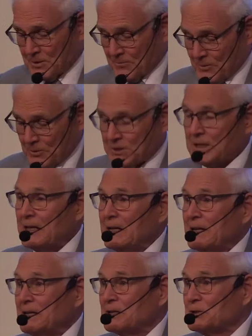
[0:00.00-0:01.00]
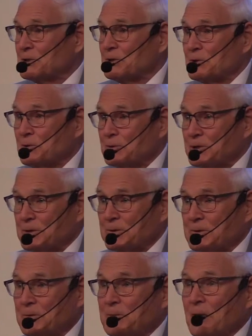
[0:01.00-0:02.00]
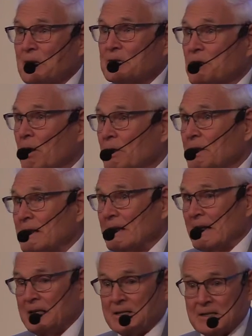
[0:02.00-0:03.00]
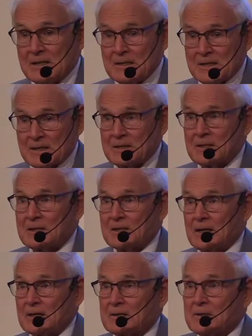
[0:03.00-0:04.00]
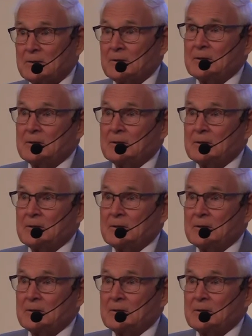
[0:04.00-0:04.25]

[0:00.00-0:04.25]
the first institution. Started in 1866.